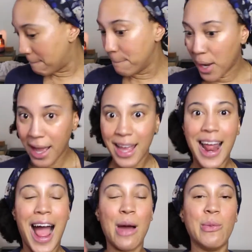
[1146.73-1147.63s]
But
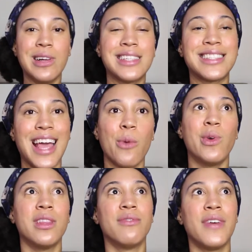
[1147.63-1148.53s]
I will say,
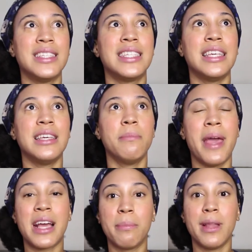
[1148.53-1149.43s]
when the Fenty
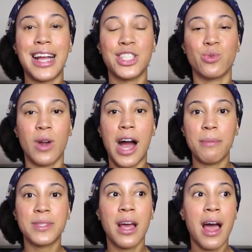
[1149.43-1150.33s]
makeup line
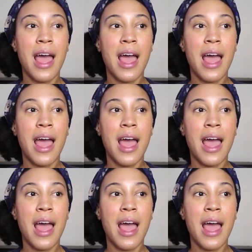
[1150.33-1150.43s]
dropped